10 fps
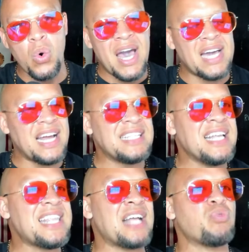And I
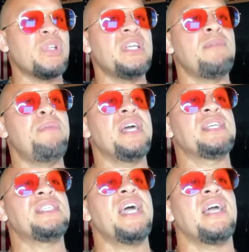think that's really the
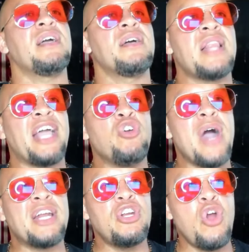biggest thing. Like, you
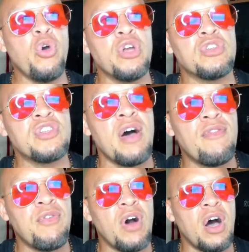got to know
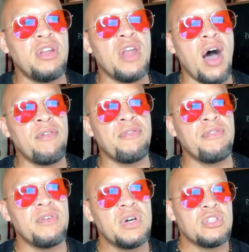yourself
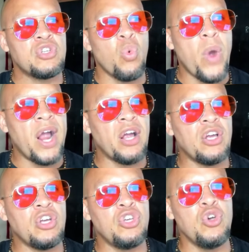enough to where
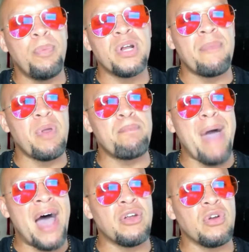you put up the
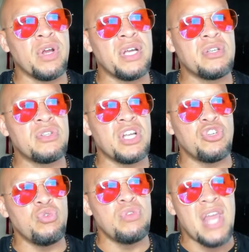boundaries that
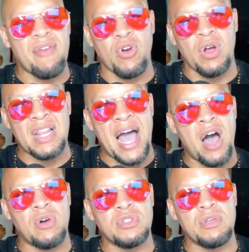you never
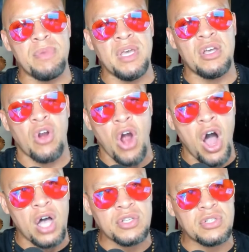allow to be
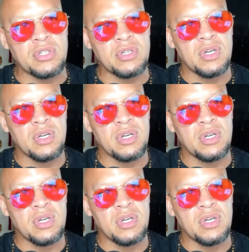crossed.